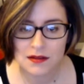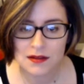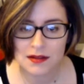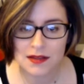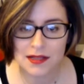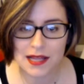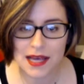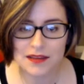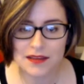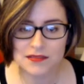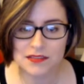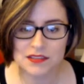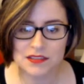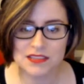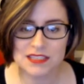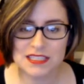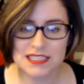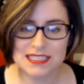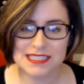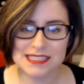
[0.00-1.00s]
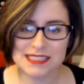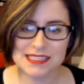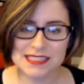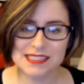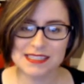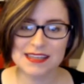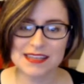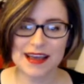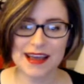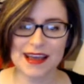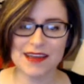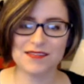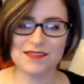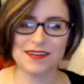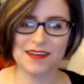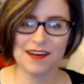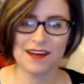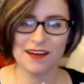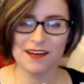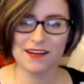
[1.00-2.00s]
Lavondis? I have
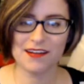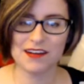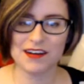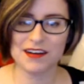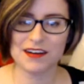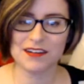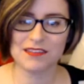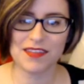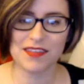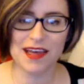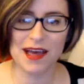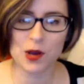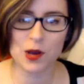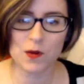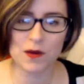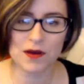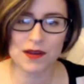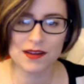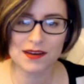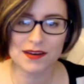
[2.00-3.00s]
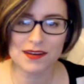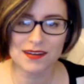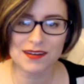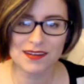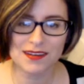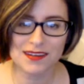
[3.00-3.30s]
not heard of that one.